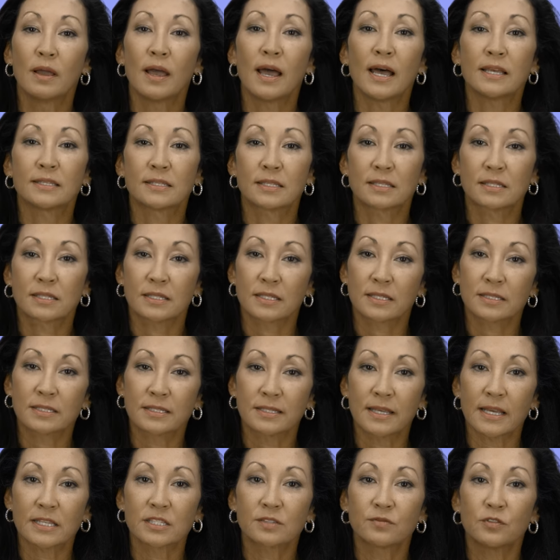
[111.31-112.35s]
as a
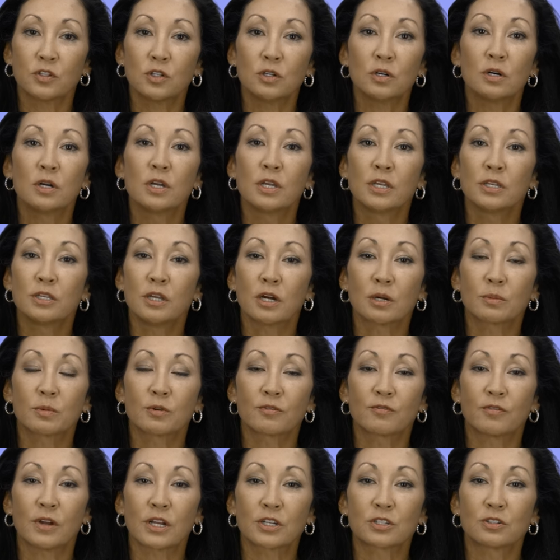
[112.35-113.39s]
successful young
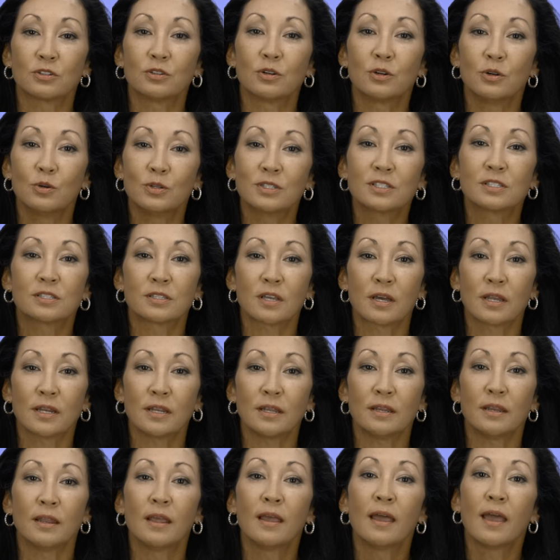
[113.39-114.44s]
professional who had
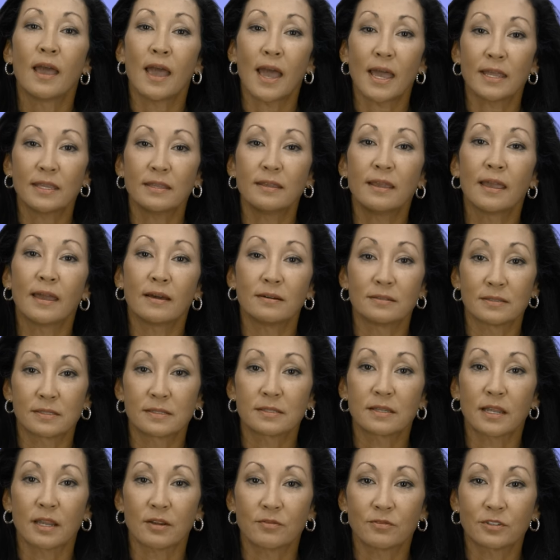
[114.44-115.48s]
studied at Yale and
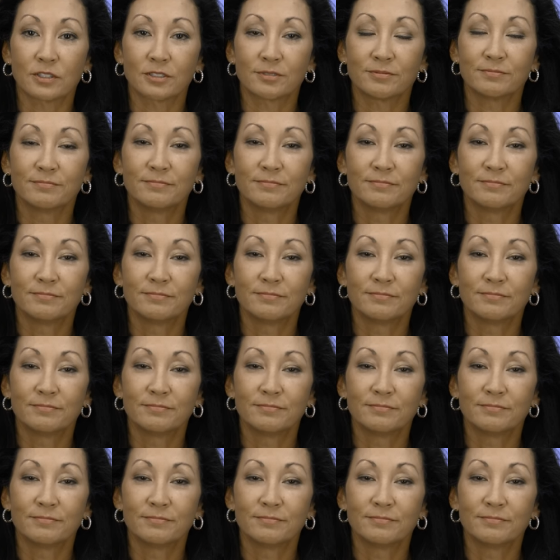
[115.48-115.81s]
Stanford.